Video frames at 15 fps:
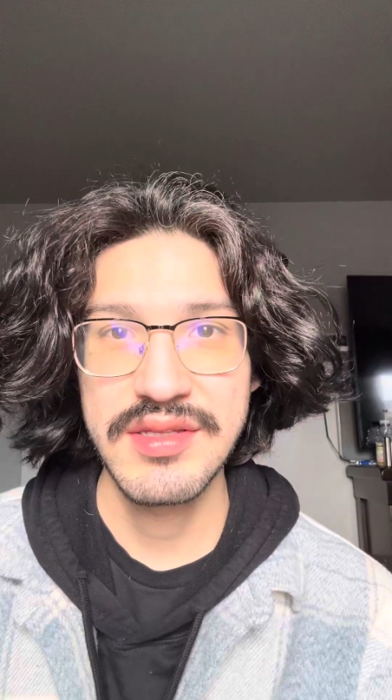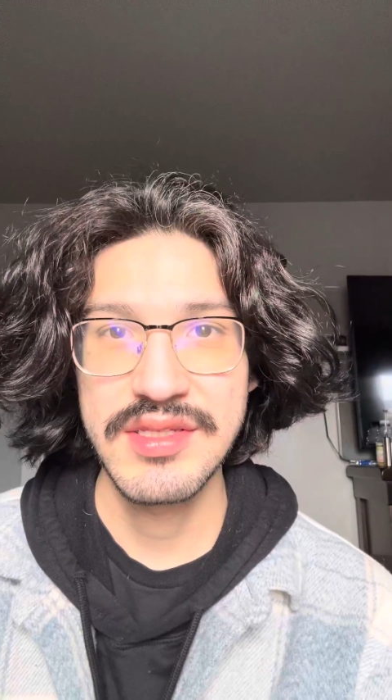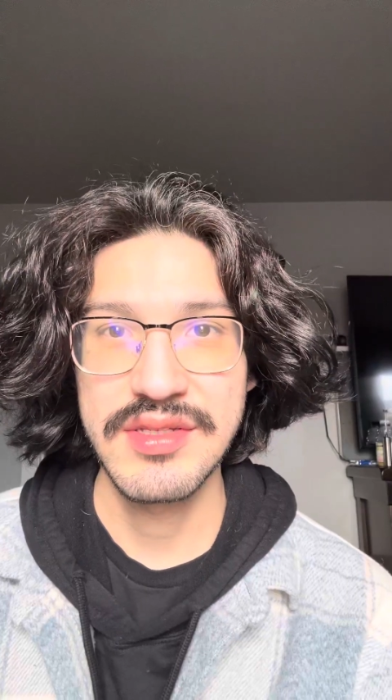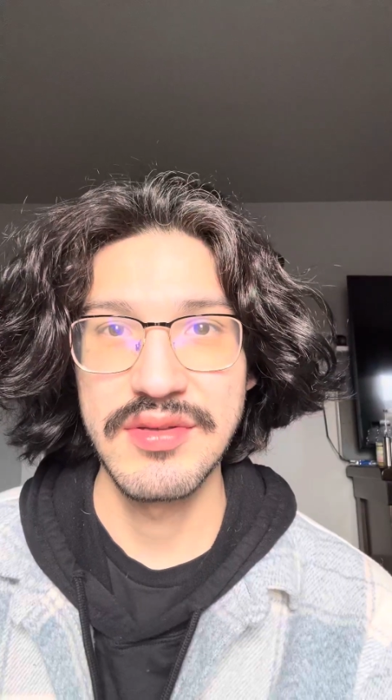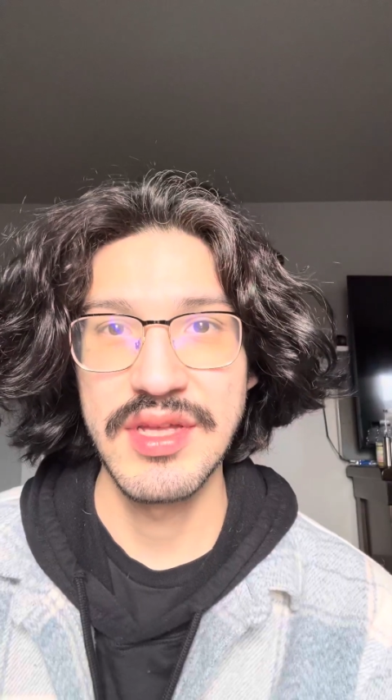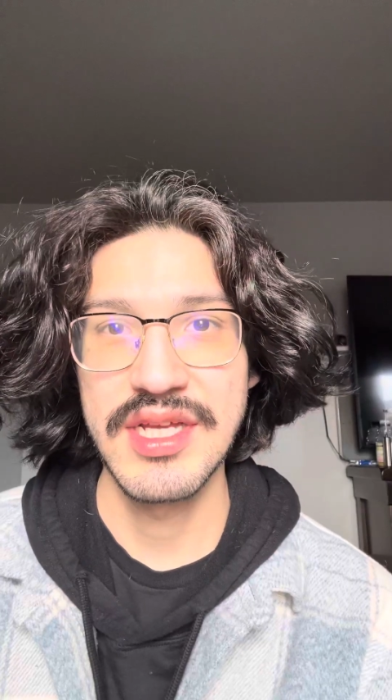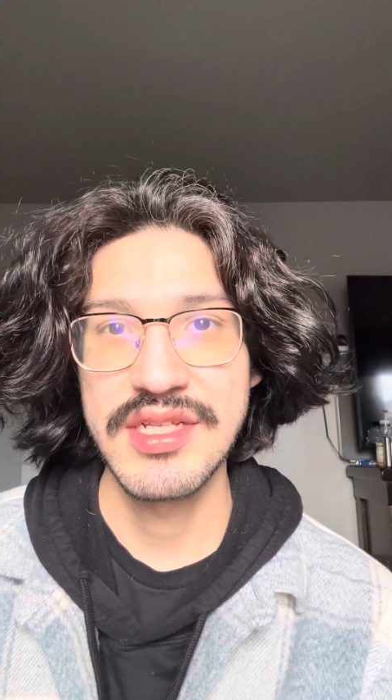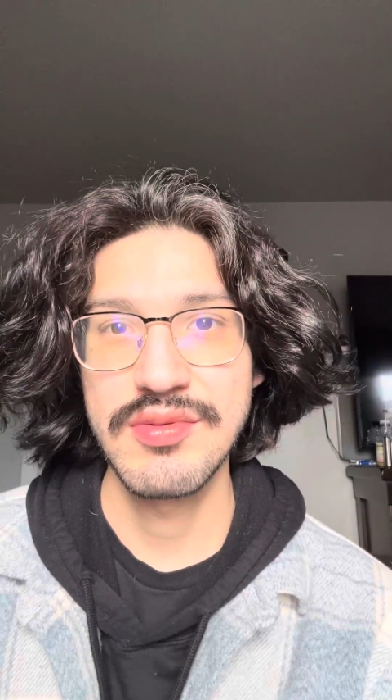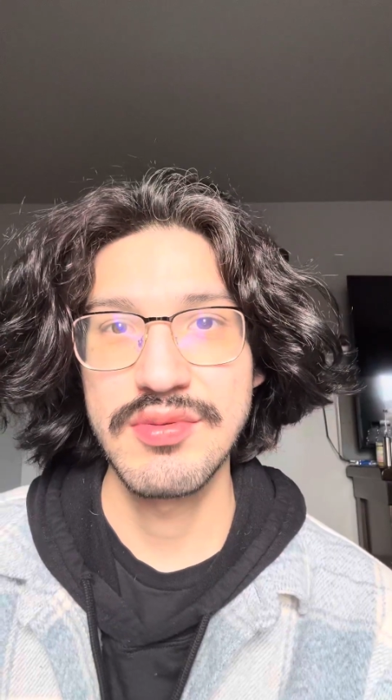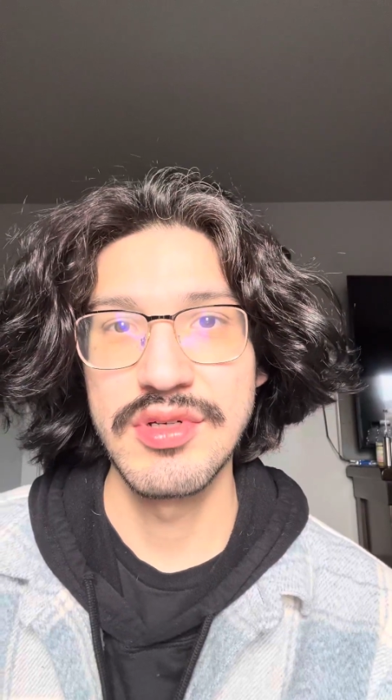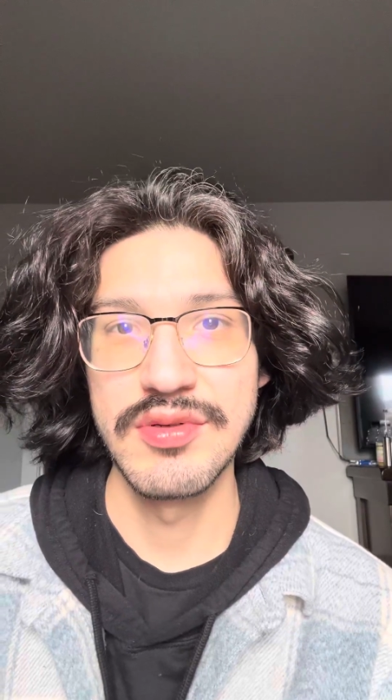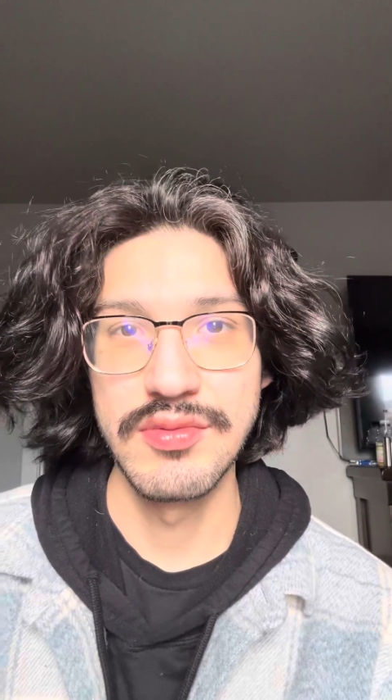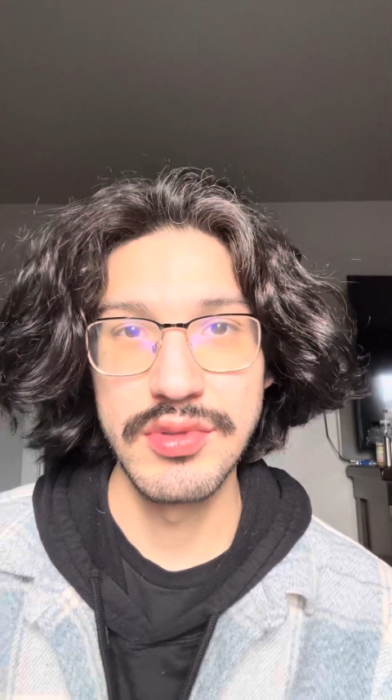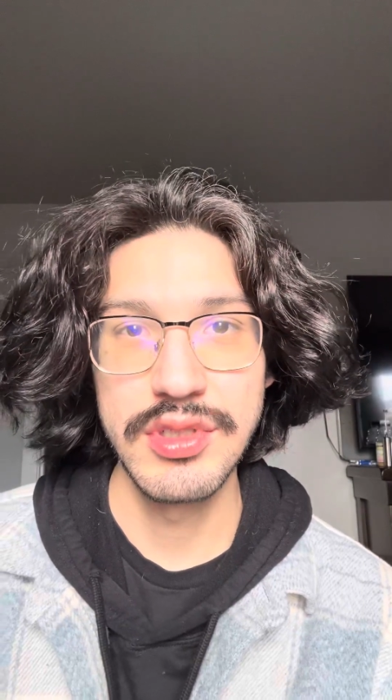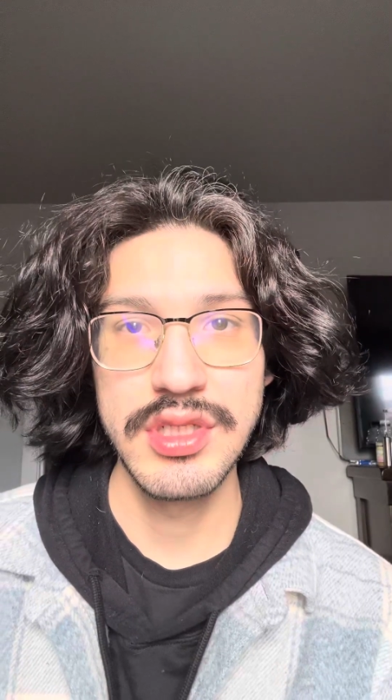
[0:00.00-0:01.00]
so that's
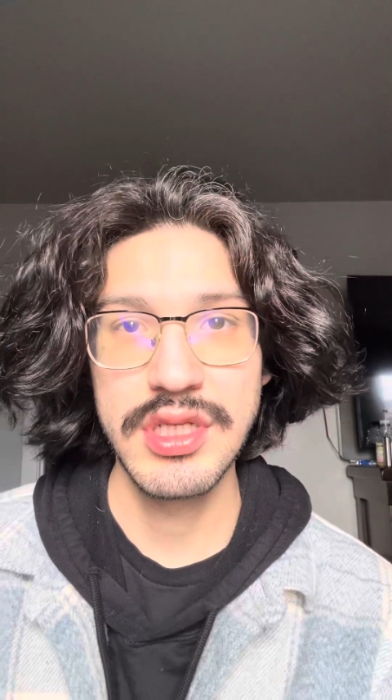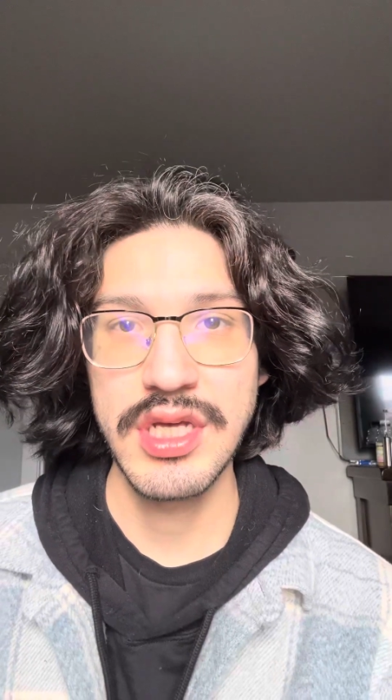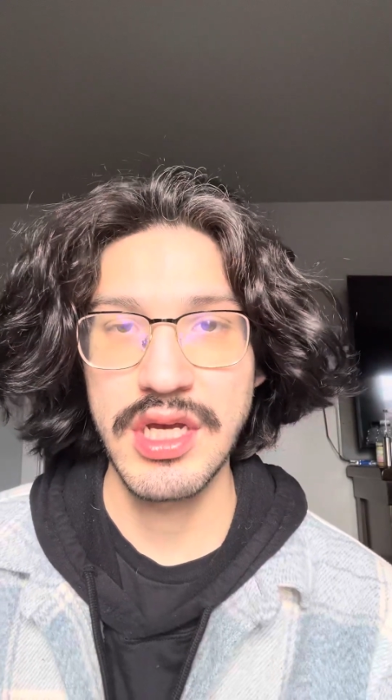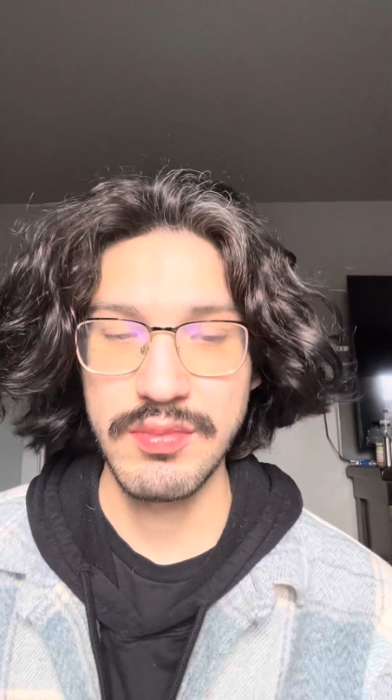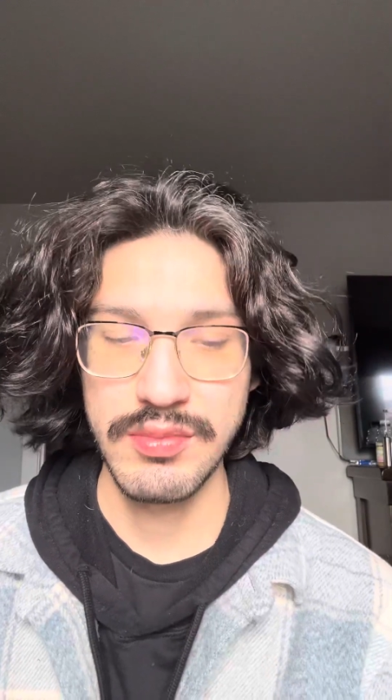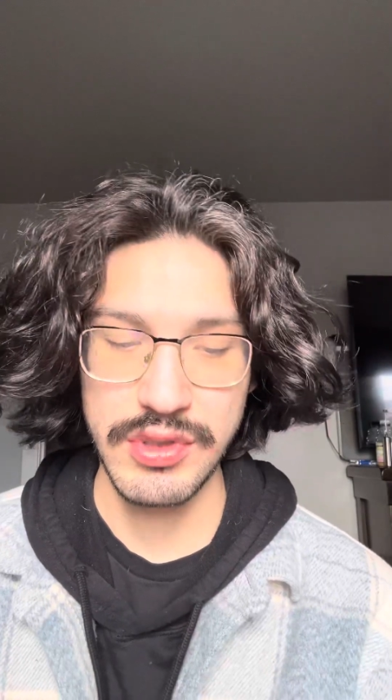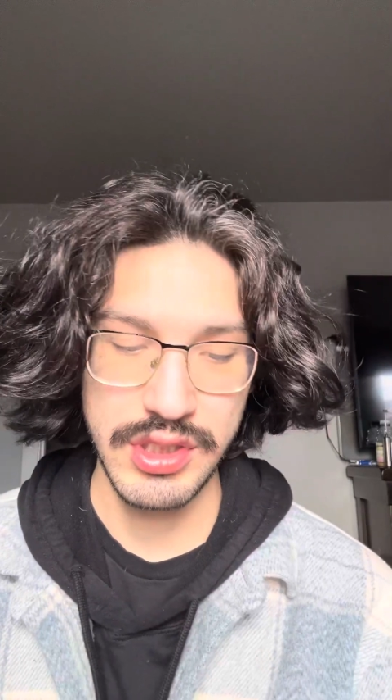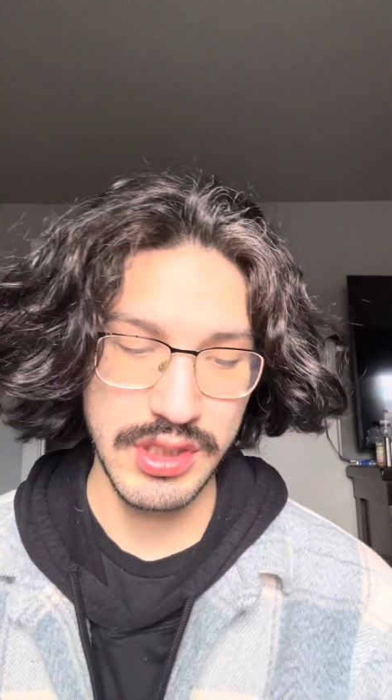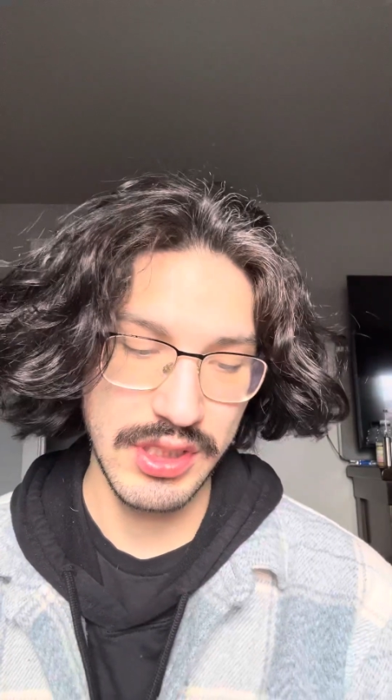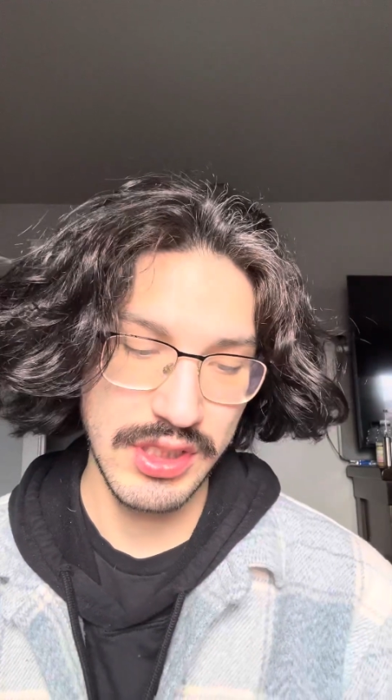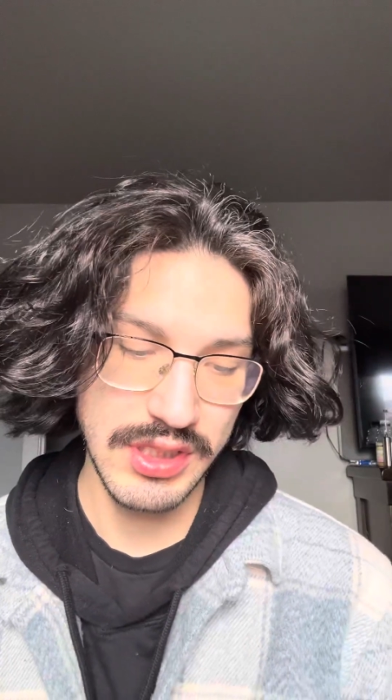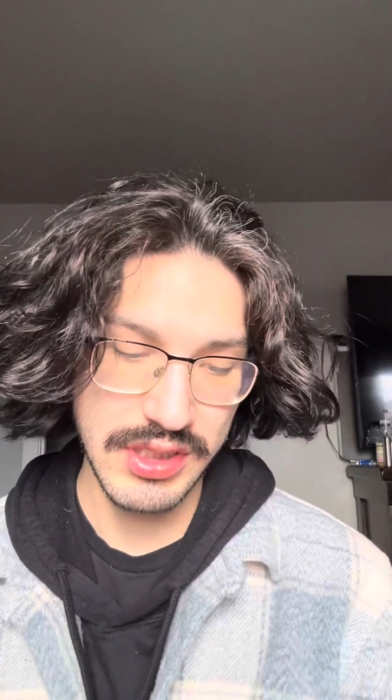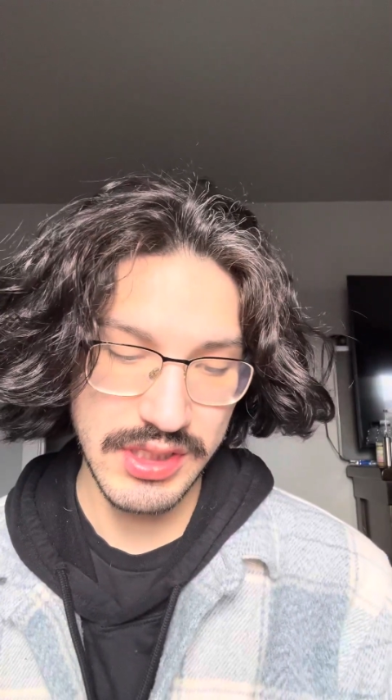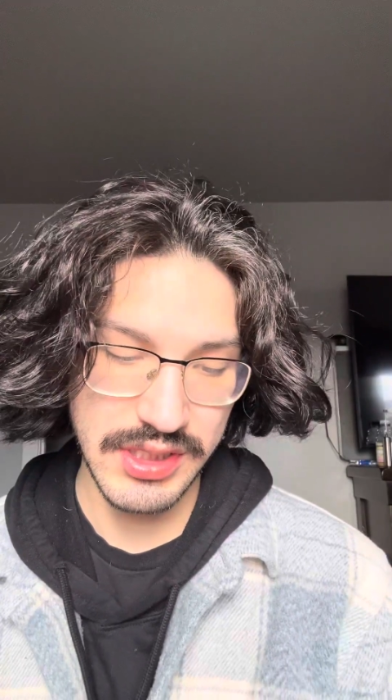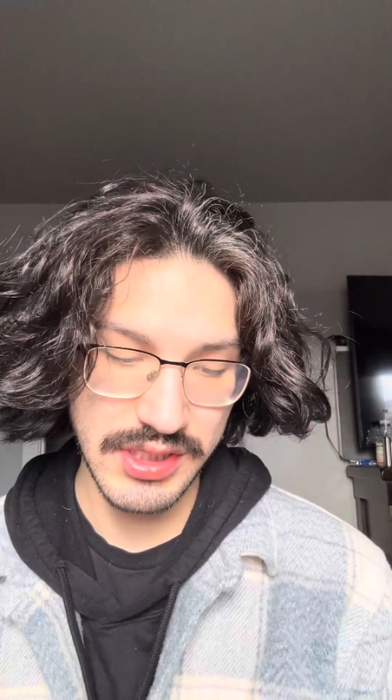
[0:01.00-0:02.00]
what really got me
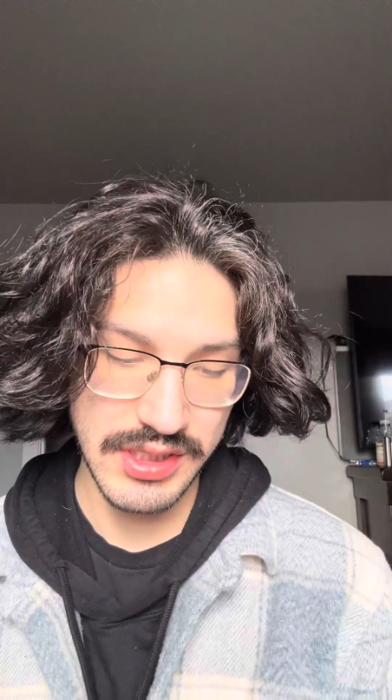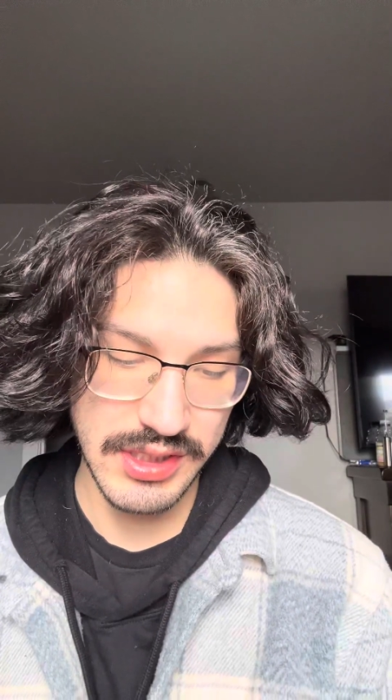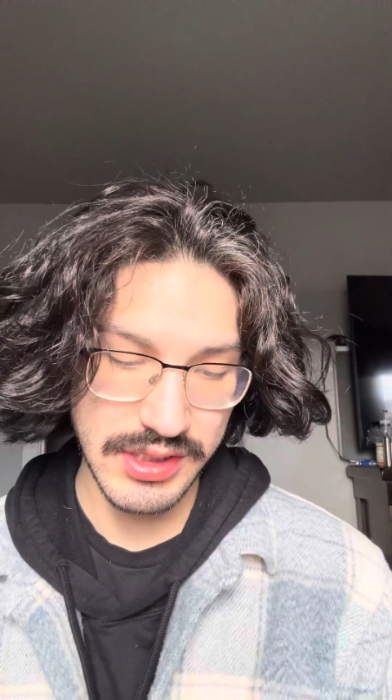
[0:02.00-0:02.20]
into